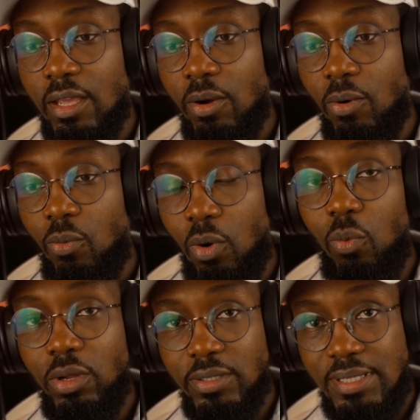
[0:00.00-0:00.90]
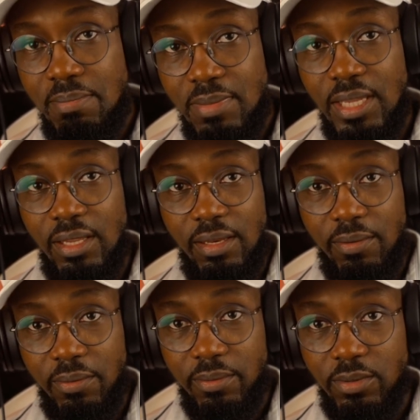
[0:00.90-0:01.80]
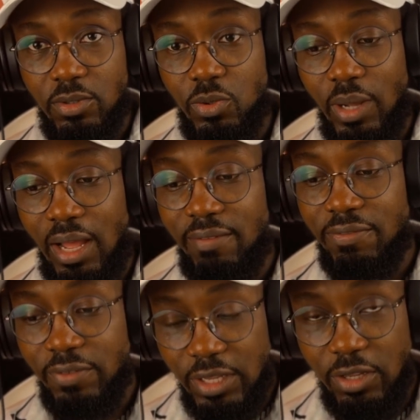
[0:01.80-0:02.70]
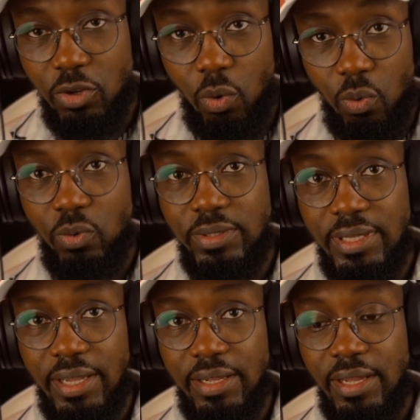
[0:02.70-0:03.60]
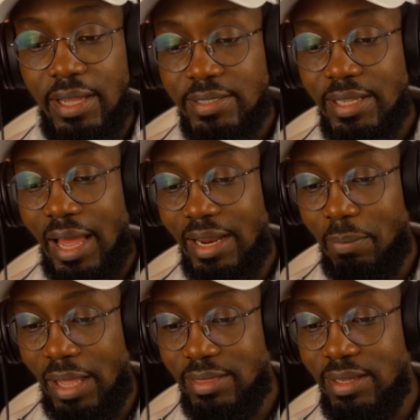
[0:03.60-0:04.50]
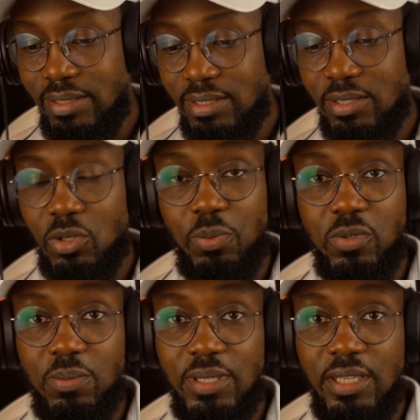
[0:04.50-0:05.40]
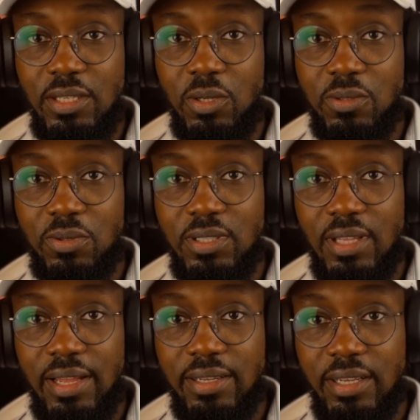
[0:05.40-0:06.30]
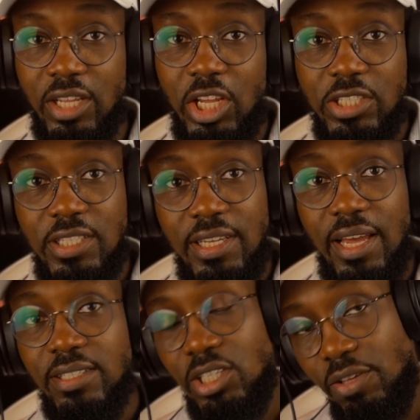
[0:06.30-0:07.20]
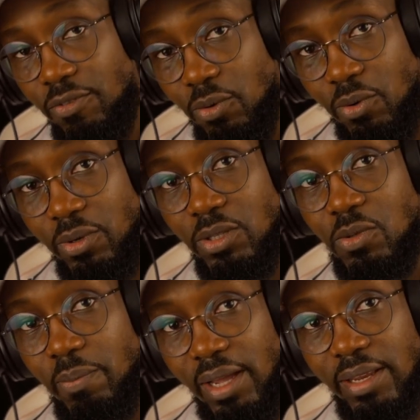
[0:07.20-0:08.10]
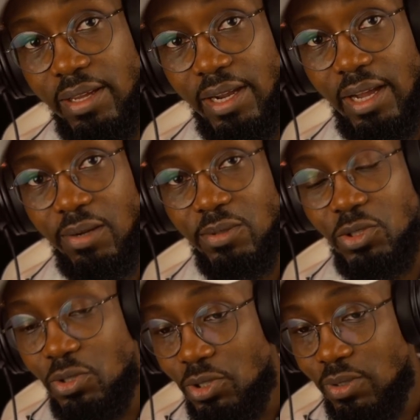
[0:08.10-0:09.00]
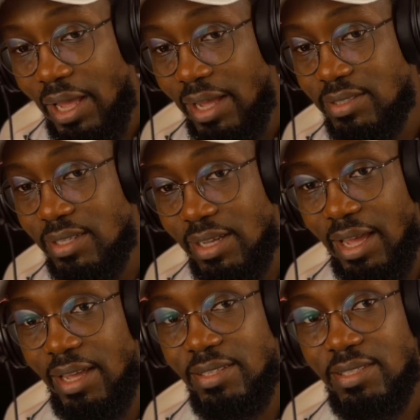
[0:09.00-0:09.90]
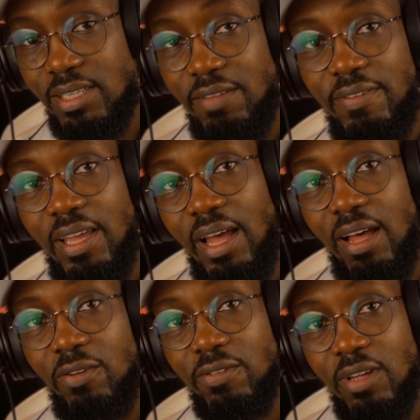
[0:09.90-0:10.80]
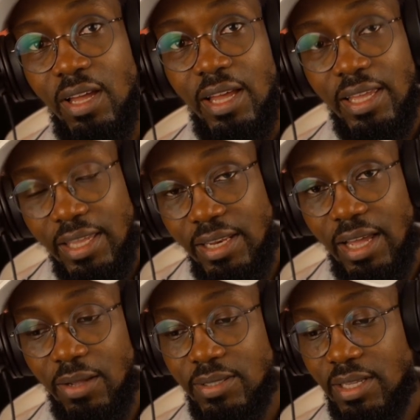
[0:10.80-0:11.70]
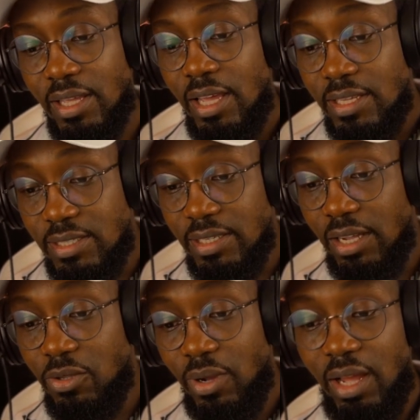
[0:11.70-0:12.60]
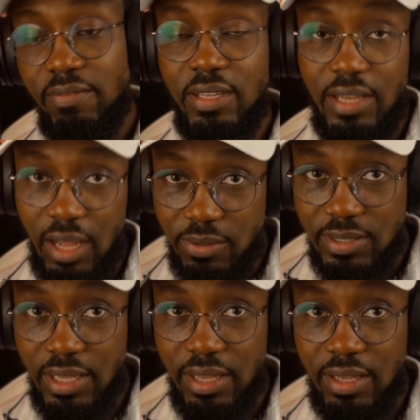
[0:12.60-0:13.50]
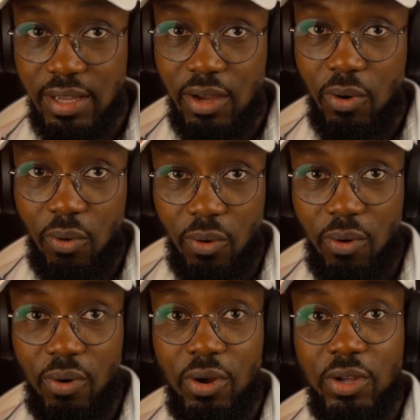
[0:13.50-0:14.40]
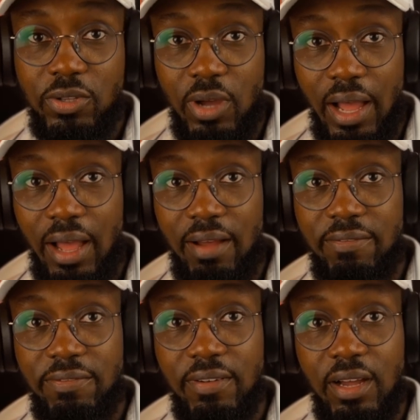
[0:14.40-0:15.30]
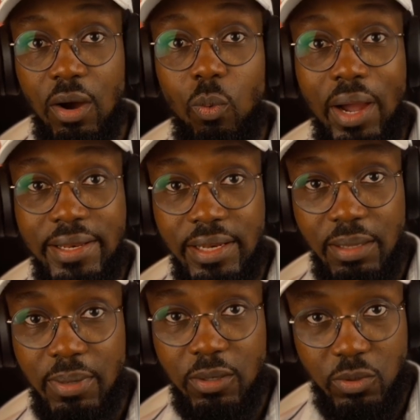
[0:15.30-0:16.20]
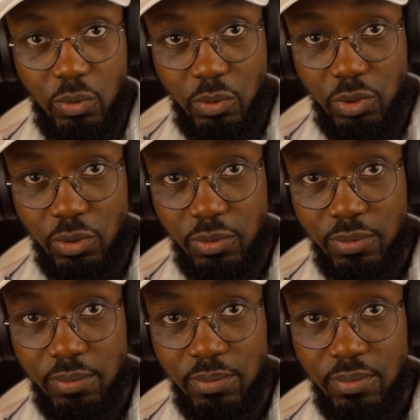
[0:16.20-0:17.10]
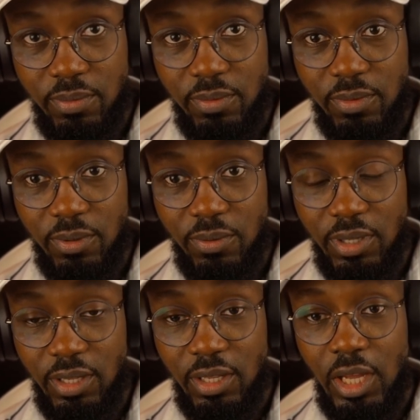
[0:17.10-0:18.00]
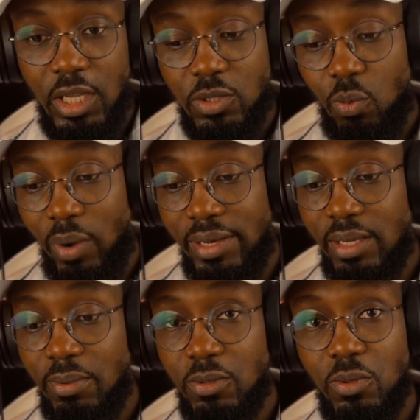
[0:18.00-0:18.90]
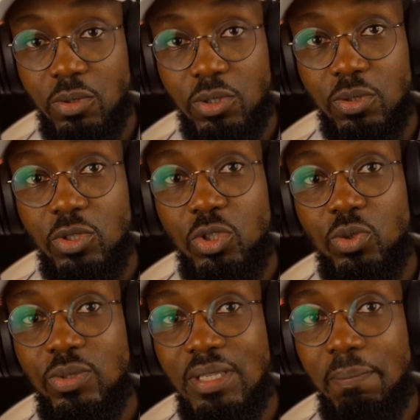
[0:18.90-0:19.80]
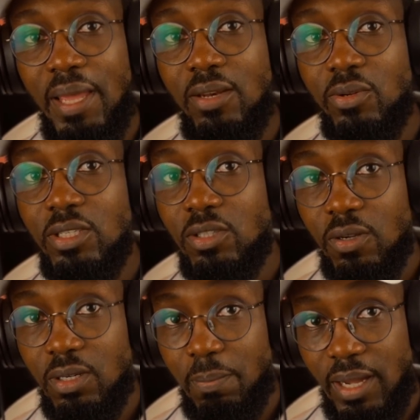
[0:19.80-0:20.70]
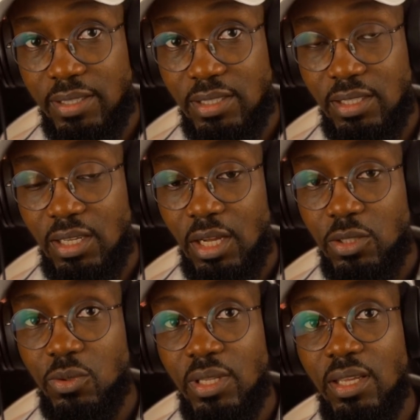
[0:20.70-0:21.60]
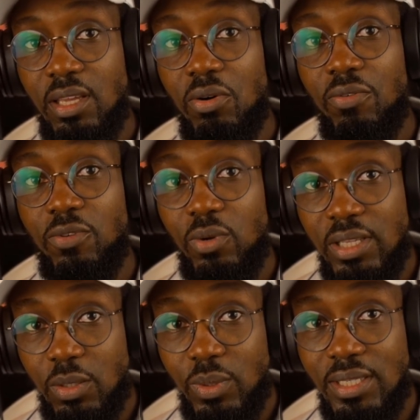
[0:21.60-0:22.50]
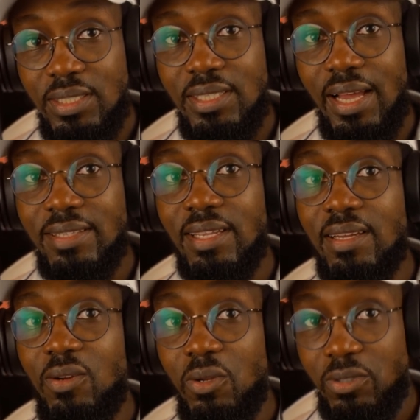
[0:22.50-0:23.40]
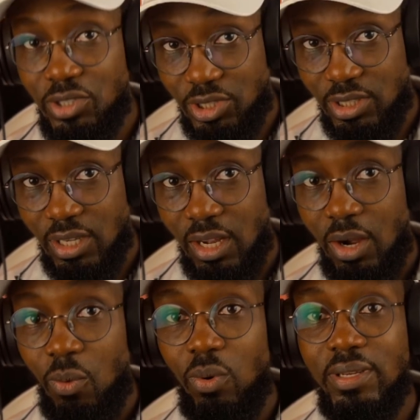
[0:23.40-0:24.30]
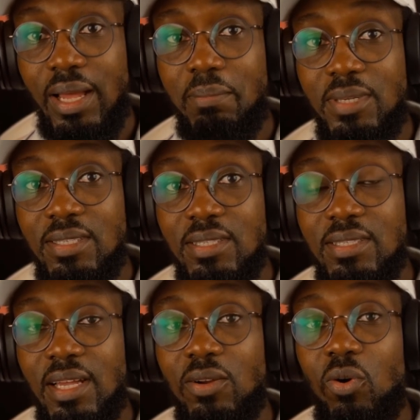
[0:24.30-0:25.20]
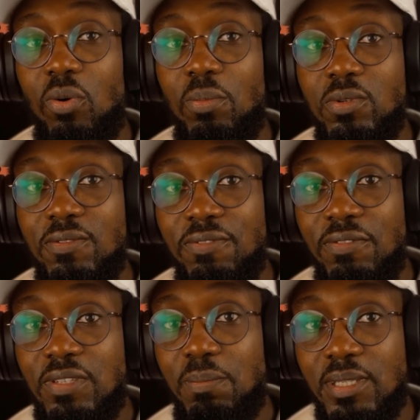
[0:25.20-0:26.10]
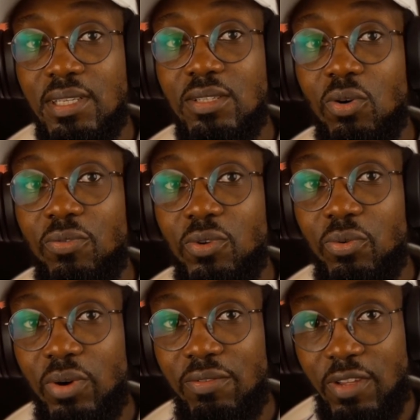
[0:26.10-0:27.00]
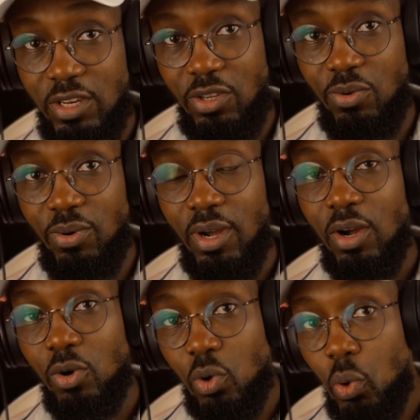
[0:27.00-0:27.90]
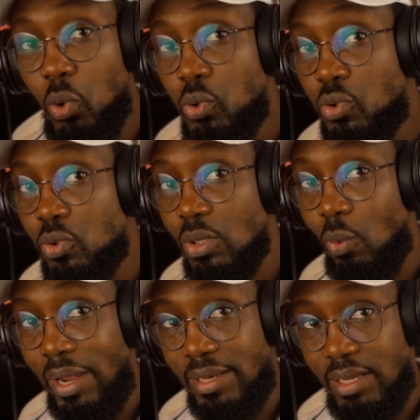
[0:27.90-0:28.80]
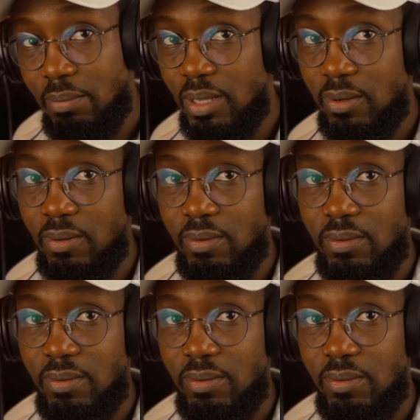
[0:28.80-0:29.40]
what does it mean to have your own tech? See, and I think this is supposed to be the industry standard. See, guys, if you're going to buy an account, you should ask the guys if they have in-house tech. It's either you have in-house tech or you have a white label solution. Okay, so white label solution, you depend on a third party to take care of your liquidity and technology. What that means is that almost 50% of your revenue goes to the white label.